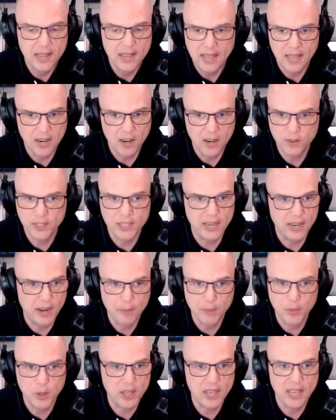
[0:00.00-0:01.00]
And all of a sudden,
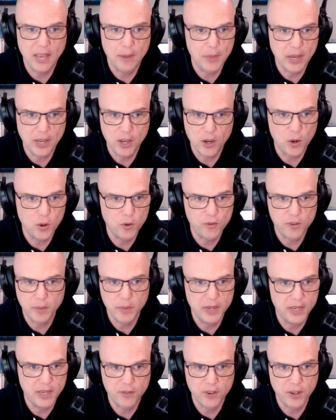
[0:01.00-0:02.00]
I'm looking at my code from
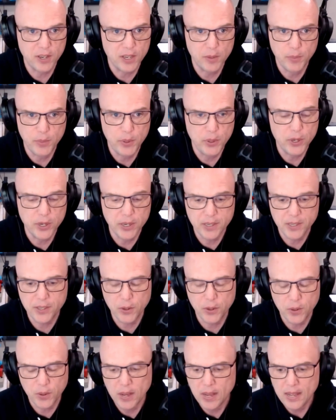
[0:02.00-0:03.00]
a different computer.
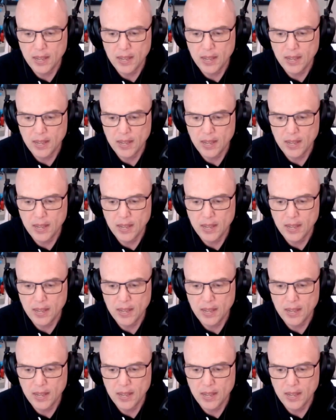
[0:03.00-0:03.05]
So